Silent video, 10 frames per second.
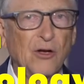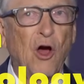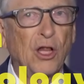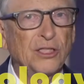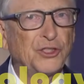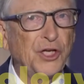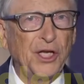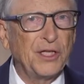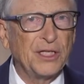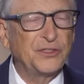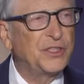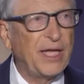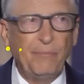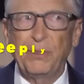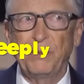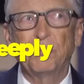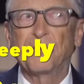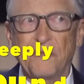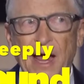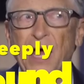technology that's
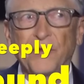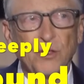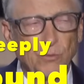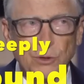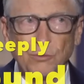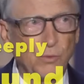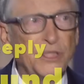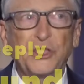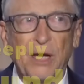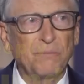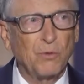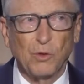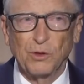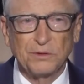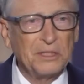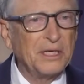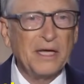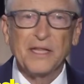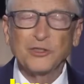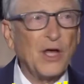deeply profound that will reshape the world.
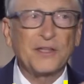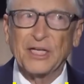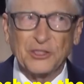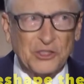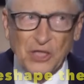There's not the